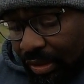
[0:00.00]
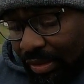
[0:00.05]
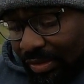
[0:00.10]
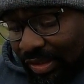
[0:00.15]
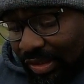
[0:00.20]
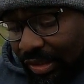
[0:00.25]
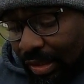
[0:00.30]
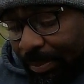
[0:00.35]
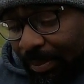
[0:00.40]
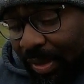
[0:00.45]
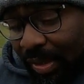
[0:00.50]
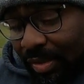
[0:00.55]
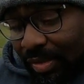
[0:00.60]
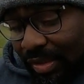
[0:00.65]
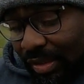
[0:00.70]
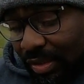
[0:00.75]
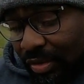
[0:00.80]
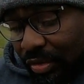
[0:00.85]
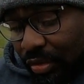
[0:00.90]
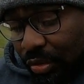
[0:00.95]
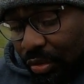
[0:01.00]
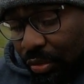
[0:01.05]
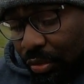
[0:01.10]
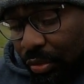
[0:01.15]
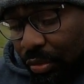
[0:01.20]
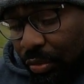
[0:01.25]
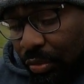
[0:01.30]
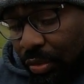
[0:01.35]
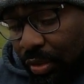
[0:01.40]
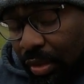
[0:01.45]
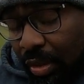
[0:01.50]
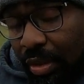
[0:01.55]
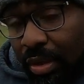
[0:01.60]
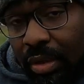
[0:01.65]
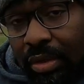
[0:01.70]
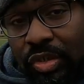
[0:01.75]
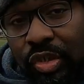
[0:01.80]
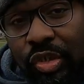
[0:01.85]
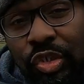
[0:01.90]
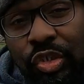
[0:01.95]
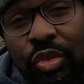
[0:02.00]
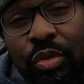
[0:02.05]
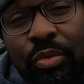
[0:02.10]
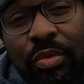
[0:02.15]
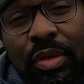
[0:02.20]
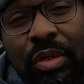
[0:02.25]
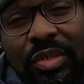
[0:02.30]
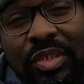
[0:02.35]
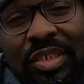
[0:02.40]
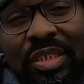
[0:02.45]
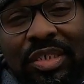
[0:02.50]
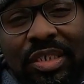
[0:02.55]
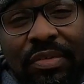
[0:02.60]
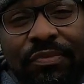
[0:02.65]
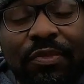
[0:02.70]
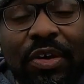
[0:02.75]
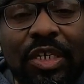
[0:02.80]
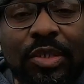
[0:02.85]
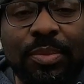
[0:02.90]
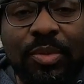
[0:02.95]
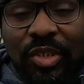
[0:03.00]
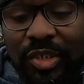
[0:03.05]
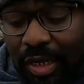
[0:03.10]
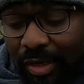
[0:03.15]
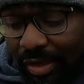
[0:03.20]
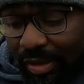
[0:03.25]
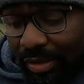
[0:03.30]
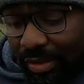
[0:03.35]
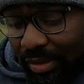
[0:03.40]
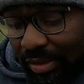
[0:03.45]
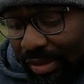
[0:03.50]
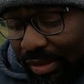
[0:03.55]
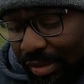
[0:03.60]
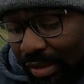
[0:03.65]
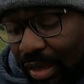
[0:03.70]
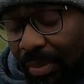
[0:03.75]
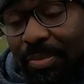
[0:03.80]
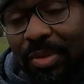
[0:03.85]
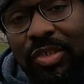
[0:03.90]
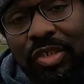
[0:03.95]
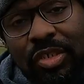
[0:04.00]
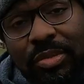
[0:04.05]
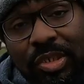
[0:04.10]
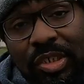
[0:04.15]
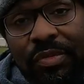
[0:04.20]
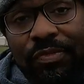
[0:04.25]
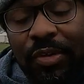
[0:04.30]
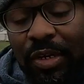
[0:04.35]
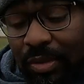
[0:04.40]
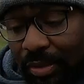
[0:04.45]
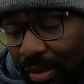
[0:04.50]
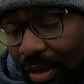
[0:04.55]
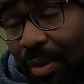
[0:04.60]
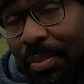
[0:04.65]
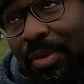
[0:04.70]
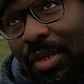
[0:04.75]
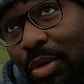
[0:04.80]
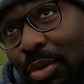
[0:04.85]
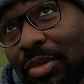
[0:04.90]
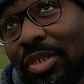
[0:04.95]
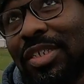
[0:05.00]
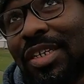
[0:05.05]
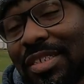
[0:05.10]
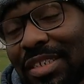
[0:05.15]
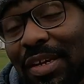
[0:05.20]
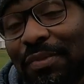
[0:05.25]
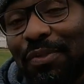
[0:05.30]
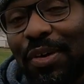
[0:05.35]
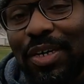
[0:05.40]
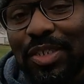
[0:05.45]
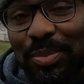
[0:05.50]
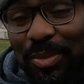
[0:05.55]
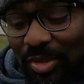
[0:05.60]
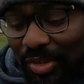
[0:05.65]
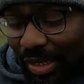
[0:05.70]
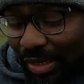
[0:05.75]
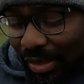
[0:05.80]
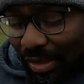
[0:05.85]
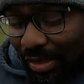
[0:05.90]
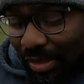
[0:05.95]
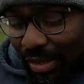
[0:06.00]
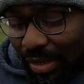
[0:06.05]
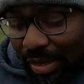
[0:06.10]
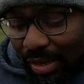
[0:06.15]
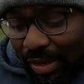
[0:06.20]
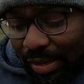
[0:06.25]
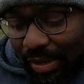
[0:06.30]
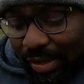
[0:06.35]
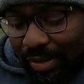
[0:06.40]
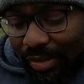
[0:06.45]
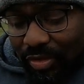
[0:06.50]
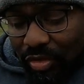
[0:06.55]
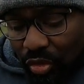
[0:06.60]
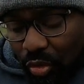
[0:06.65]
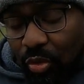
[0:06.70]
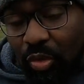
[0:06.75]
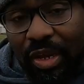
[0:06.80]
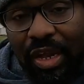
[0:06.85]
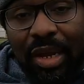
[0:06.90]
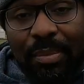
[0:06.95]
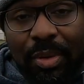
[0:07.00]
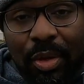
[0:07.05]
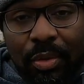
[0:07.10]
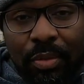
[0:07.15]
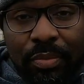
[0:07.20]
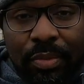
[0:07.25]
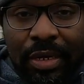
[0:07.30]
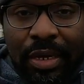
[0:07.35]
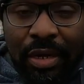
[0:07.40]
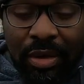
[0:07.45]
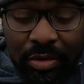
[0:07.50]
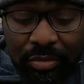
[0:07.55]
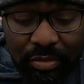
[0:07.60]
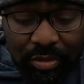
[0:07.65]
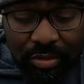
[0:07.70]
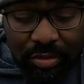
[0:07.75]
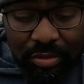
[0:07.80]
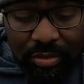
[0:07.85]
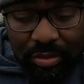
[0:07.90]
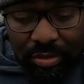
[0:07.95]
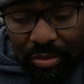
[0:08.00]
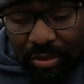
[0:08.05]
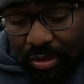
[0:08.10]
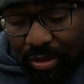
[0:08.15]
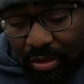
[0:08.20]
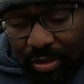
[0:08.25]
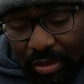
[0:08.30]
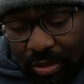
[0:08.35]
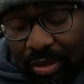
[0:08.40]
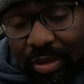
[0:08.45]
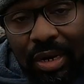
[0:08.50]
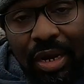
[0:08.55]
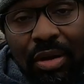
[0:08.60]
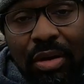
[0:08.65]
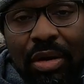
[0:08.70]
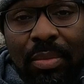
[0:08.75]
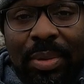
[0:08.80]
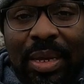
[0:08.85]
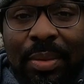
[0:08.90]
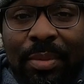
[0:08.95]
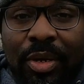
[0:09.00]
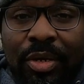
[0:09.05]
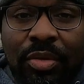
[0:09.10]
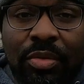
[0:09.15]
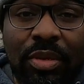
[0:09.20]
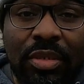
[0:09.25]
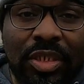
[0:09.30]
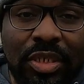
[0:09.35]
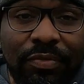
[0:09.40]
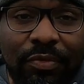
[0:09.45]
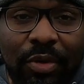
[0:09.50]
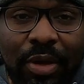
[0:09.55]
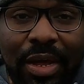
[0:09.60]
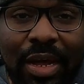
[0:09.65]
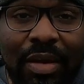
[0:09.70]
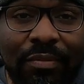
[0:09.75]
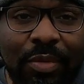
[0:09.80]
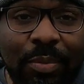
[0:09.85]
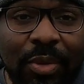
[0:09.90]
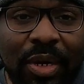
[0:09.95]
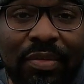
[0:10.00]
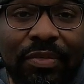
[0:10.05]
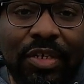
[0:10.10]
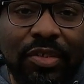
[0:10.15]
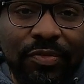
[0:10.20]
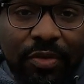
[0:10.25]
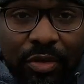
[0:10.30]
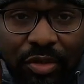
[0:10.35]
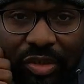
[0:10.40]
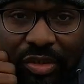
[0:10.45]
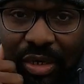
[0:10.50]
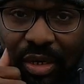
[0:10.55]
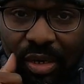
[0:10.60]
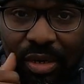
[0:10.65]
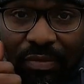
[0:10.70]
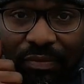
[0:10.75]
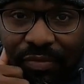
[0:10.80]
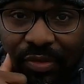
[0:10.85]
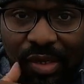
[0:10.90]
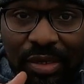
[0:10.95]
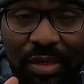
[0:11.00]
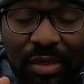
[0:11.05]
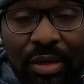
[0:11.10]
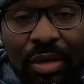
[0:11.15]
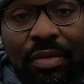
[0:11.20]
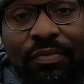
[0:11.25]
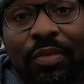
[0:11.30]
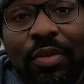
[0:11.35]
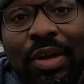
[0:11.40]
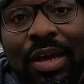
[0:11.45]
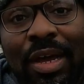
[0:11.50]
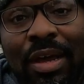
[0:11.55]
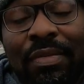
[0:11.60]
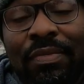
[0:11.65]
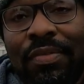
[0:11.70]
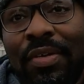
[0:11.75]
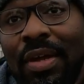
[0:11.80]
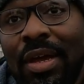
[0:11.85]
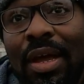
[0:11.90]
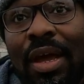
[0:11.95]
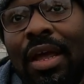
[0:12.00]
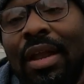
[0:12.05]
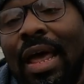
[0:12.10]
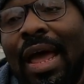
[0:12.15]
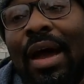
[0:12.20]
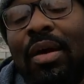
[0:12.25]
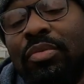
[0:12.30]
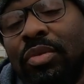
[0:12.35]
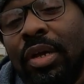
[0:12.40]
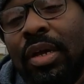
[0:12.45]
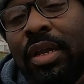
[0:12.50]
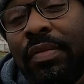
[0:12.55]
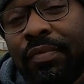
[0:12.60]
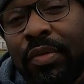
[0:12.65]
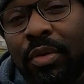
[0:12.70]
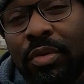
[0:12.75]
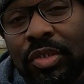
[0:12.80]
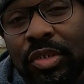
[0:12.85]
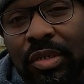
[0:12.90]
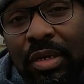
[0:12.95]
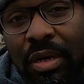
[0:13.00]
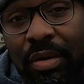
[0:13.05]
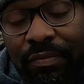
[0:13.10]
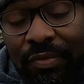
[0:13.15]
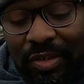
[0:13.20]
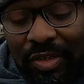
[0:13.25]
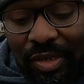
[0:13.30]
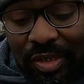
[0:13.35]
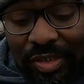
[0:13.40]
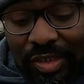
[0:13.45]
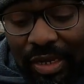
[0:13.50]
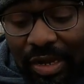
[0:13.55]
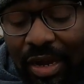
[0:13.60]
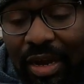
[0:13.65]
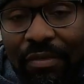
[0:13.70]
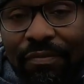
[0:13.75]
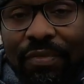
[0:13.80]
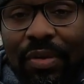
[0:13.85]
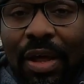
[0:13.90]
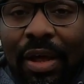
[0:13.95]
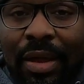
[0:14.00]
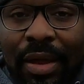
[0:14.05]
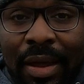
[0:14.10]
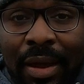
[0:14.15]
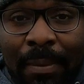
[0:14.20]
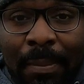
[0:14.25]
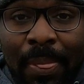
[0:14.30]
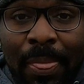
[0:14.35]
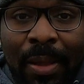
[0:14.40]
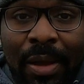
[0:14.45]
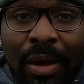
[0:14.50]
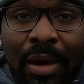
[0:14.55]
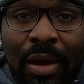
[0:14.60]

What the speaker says: is the ability to shoot 60 frames per second, up to 60 frames per second in 2K mode. Now, you're not going to be able to do this if you have the previous version of the, or if you have an outdated version of the DJI Fly app.